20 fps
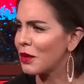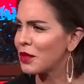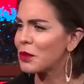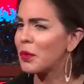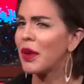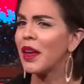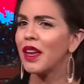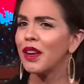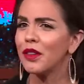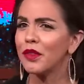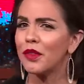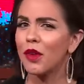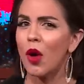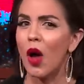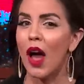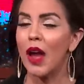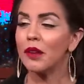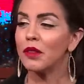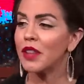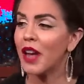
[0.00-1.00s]
It was pitiful.
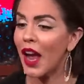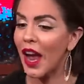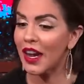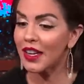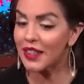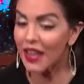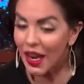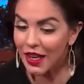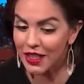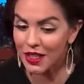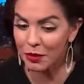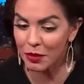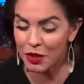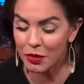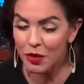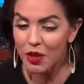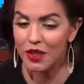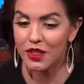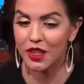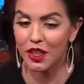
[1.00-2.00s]
I, t I text him
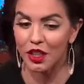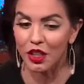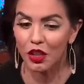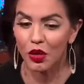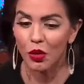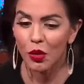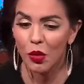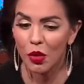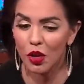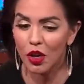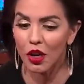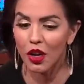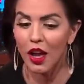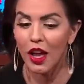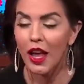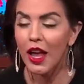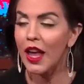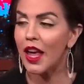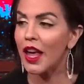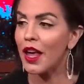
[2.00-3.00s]
as well. It's like, you were
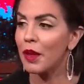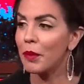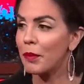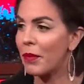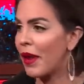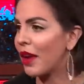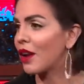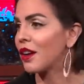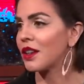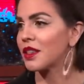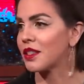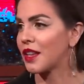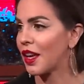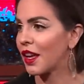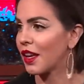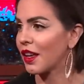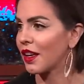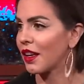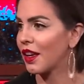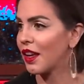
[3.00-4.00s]

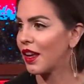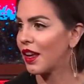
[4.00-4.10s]
embarrassing.